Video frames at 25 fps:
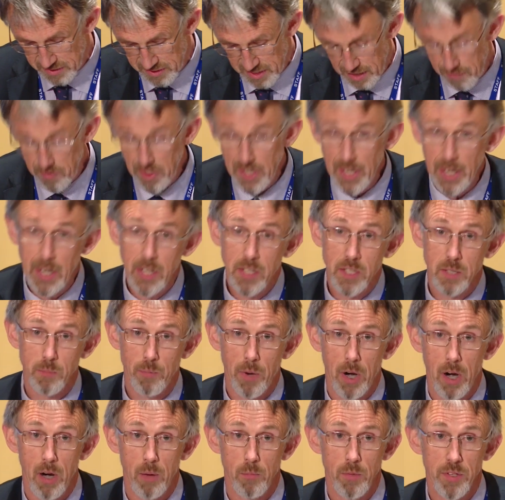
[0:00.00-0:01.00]
7-8
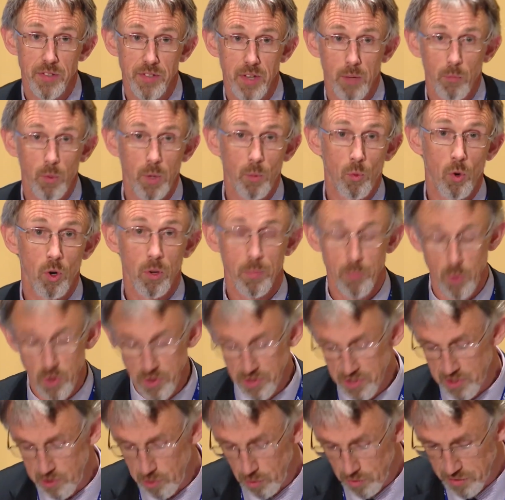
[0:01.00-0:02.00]
departments that we work
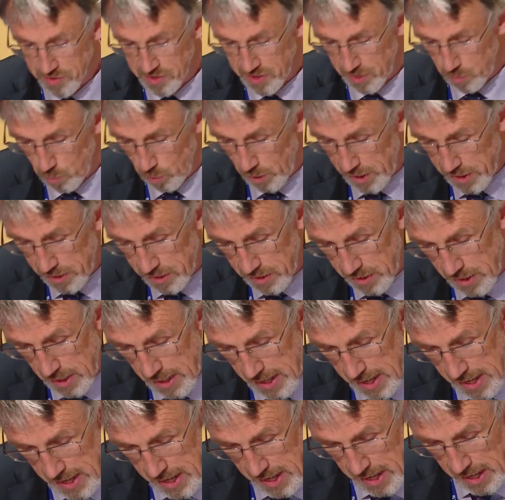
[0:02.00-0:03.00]
most closely with.
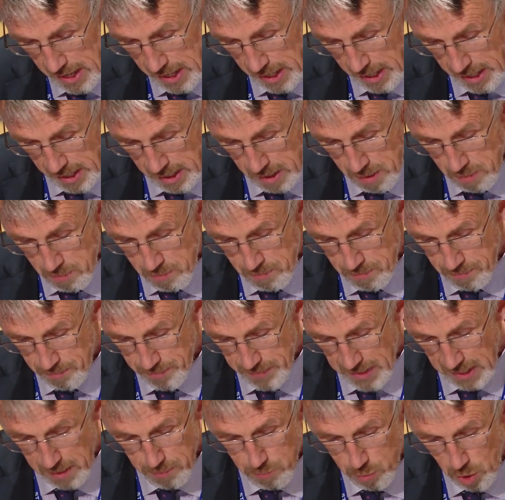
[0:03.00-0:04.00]

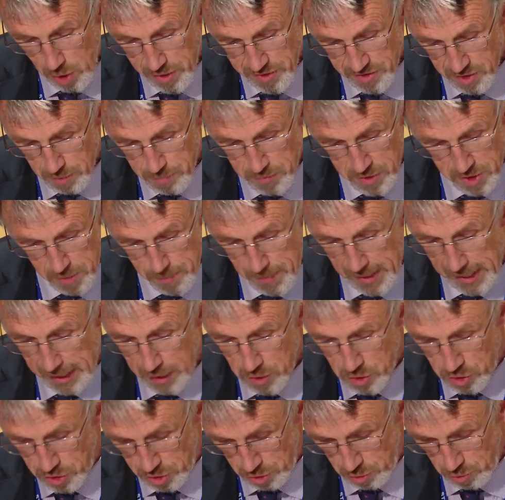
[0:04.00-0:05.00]
That brought us up to May,
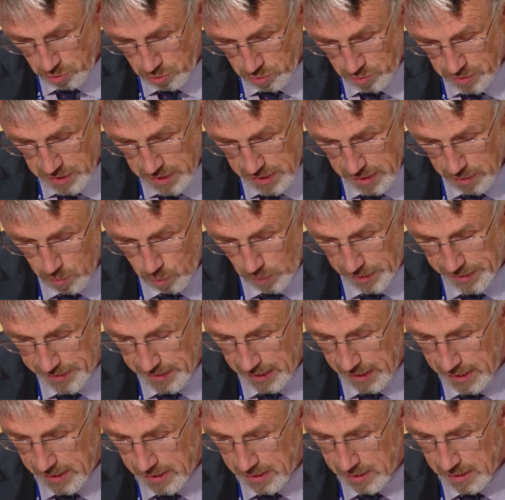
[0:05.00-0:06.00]
June. We
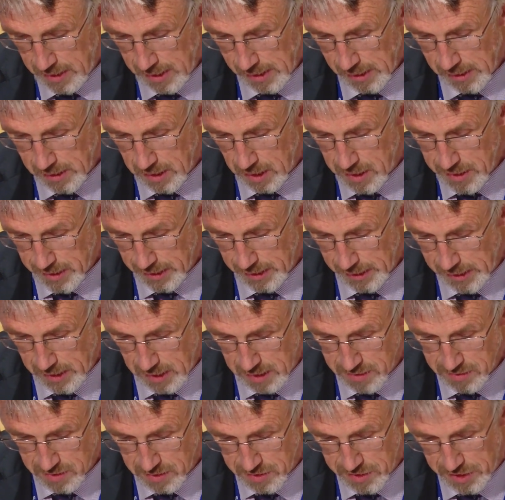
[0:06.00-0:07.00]
then got a
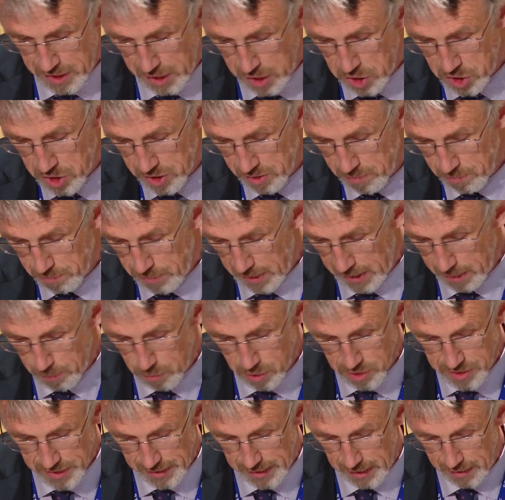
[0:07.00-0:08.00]
consultation
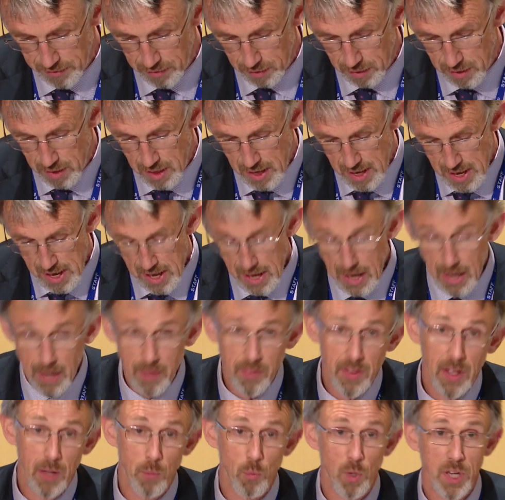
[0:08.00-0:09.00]
paper together
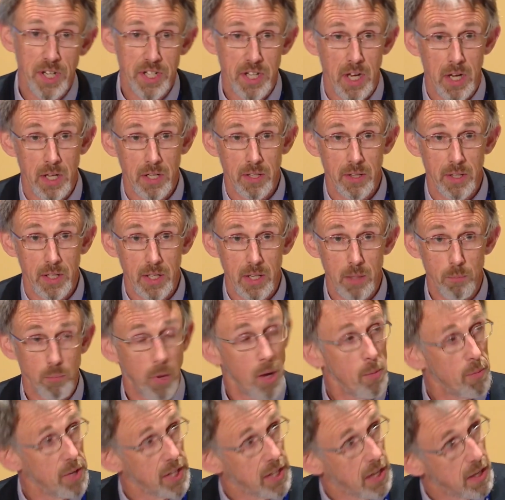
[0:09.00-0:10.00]
and then went on the
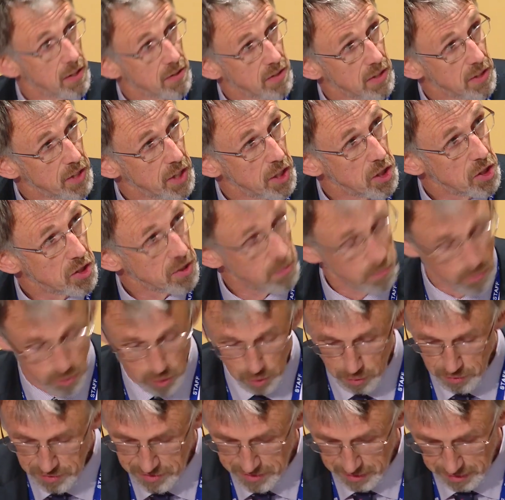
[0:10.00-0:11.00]
public consultation
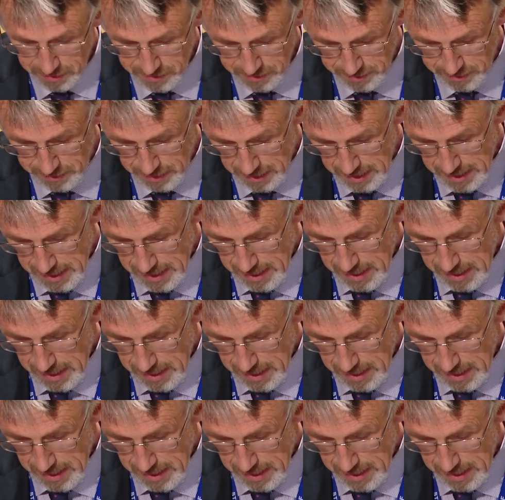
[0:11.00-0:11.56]
process.